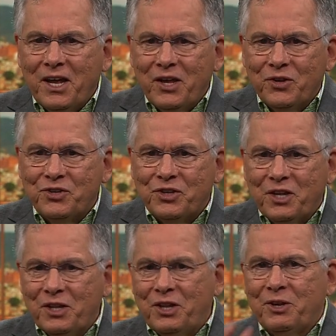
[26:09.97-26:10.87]
as
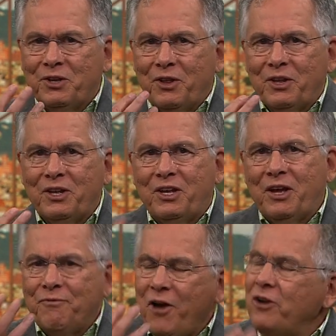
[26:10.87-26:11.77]
the
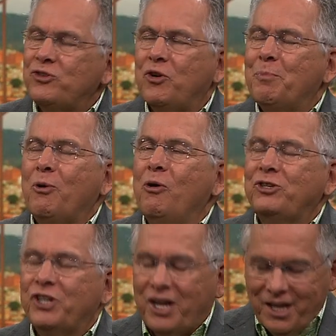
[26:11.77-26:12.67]
Confederates were
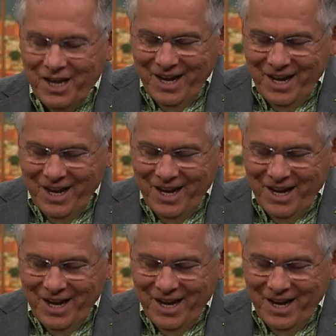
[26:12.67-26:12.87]
approaching,